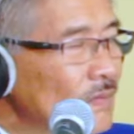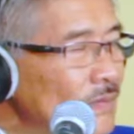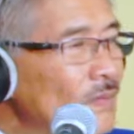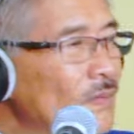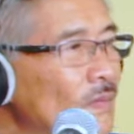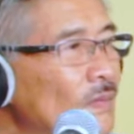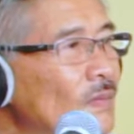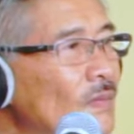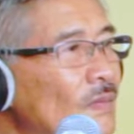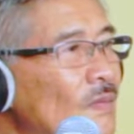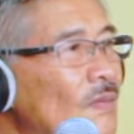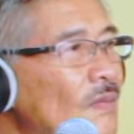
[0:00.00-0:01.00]

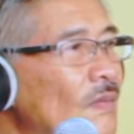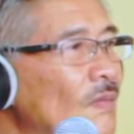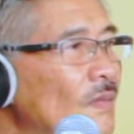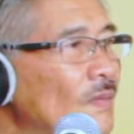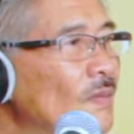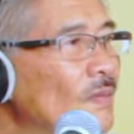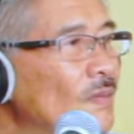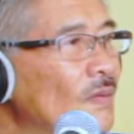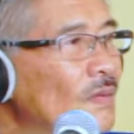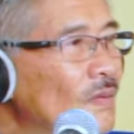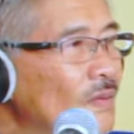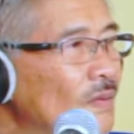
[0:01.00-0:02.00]

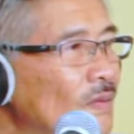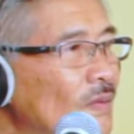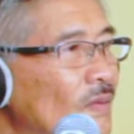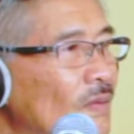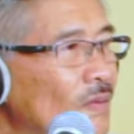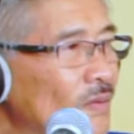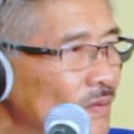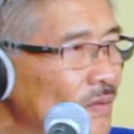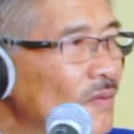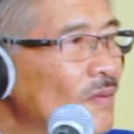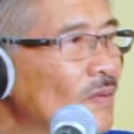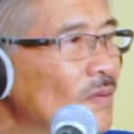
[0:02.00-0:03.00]

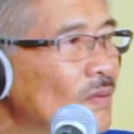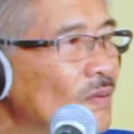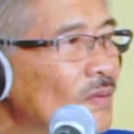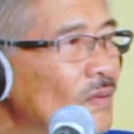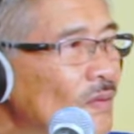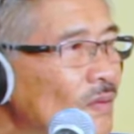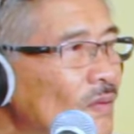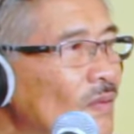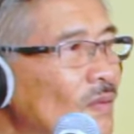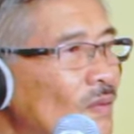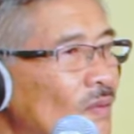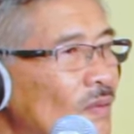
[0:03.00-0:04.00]

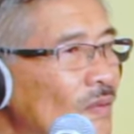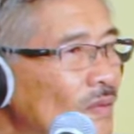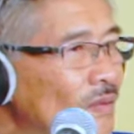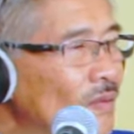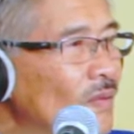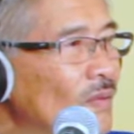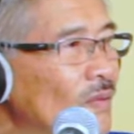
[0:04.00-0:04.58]
(not speaking)